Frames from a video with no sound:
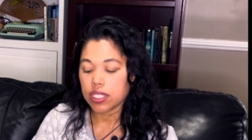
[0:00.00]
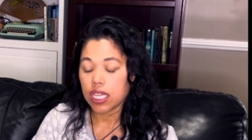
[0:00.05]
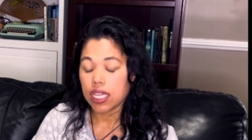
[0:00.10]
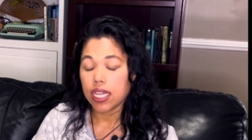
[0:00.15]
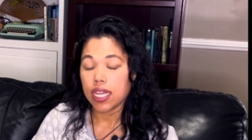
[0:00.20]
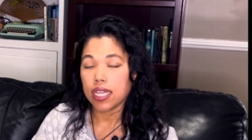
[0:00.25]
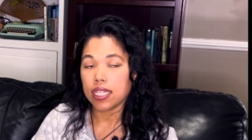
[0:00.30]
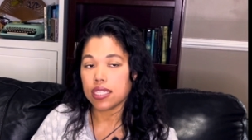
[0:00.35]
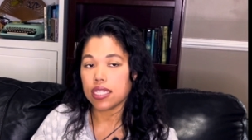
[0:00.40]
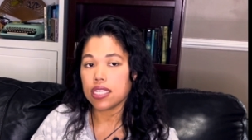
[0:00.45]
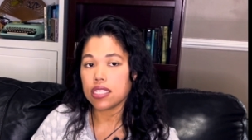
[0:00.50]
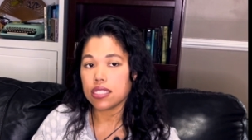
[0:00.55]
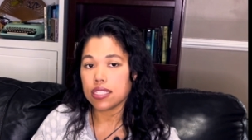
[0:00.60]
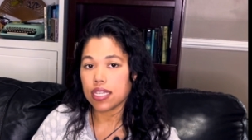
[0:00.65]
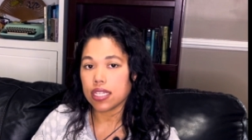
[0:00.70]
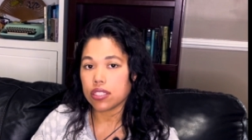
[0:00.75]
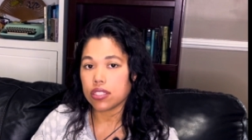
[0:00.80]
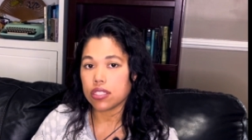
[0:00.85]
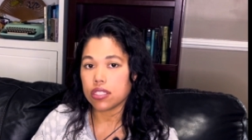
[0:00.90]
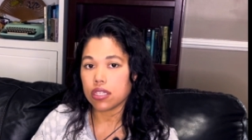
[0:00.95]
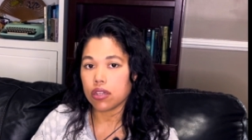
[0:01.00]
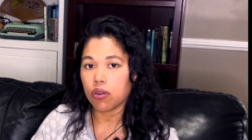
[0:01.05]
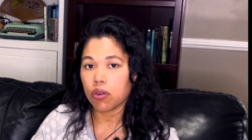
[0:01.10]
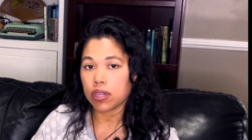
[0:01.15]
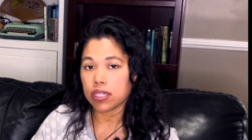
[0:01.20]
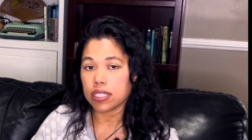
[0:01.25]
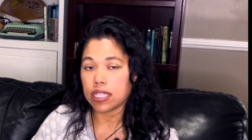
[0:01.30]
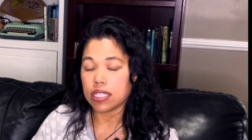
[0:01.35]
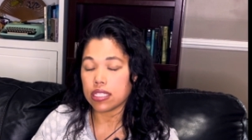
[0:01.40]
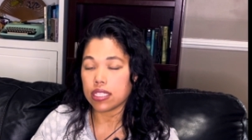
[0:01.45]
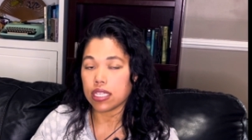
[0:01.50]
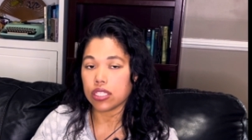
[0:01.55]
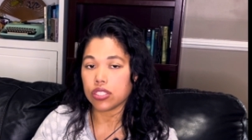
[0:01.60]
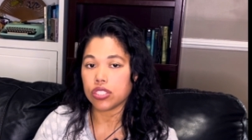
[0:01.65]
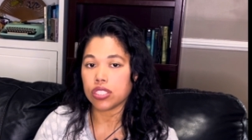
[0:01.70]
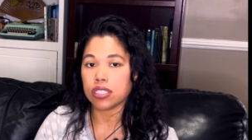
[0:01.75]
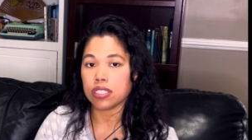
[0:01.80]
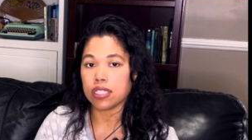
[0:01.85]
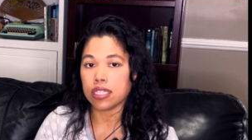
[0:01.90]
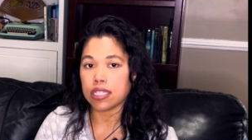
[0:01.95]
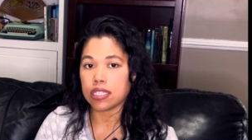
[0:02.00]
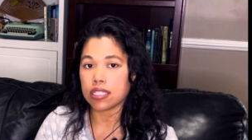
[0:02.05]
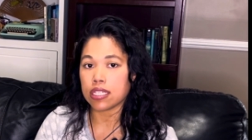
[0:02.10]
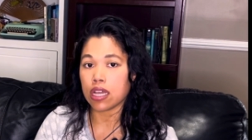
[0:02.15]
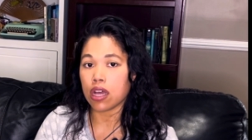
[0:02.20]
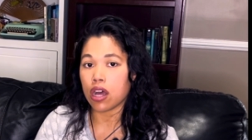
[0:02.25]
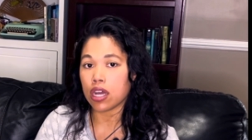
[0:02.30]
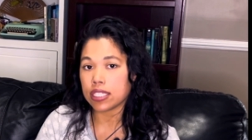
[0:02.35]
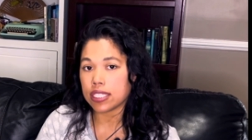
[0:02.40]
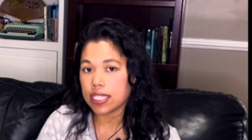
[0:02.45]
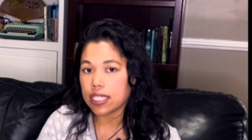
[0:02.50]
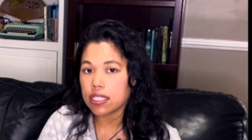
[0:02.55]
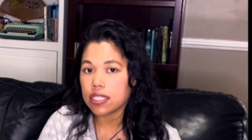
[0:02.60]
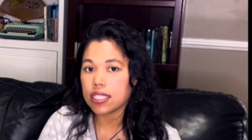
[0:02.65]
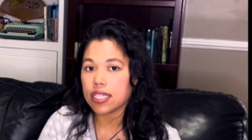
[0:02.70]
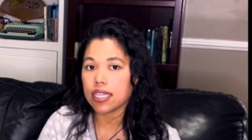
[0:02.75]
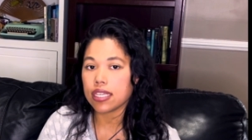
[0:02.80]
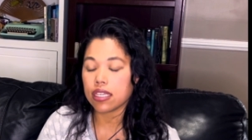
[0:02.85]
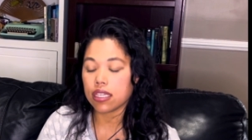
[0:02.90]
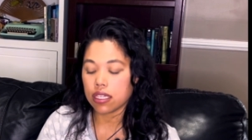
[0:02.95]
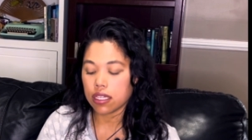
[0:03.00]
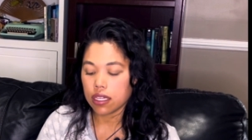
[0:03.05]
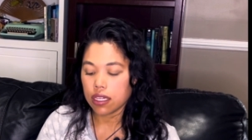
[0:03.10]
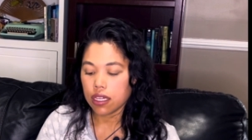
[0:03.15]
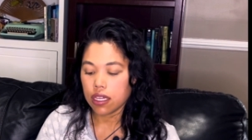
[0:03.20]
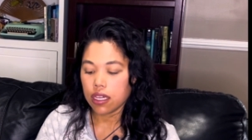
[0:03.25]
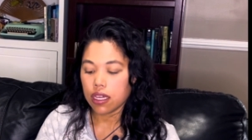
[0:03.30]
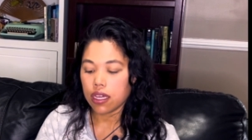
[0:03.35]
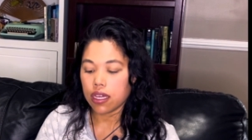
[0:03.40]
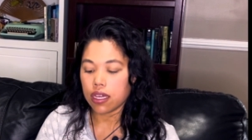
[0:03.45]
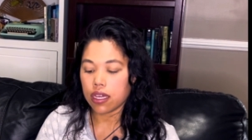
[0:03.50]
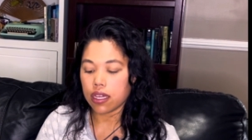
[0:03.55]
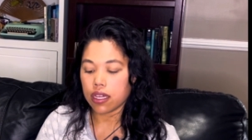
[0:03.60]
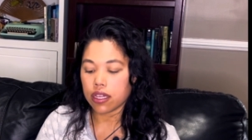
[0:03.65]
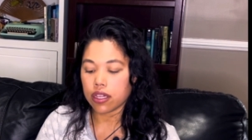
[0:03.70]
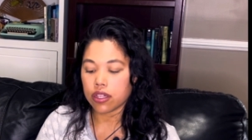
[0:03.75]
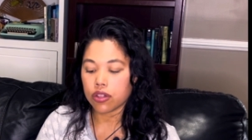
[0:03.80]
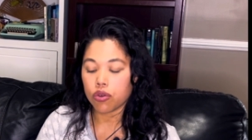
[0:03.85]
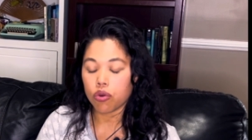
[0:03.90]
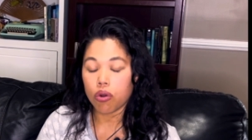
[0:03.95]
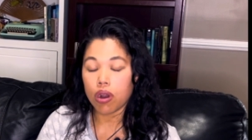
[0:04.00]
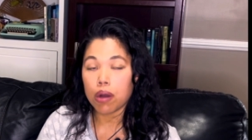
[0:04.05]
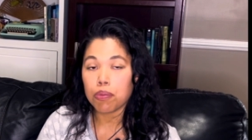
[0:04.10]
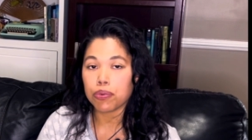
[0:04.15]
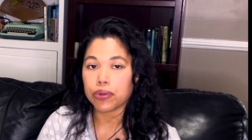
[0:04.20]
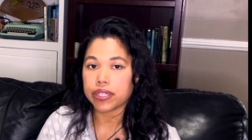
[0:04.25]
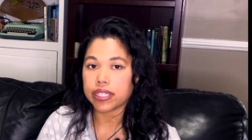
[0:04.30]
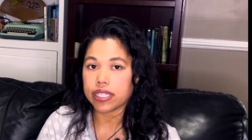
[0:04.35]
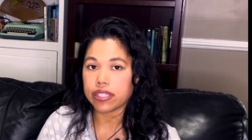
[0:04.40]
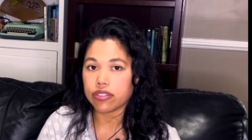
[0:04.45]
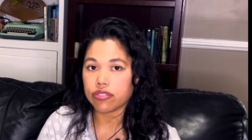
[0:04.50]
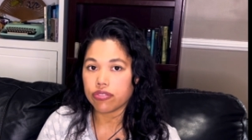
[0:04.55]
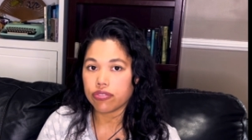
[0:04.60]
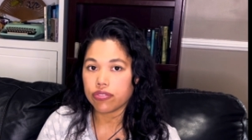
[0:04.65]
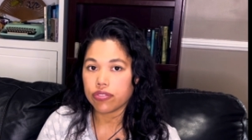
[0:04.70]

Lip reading: And this next organization is the Autistic Cooperative,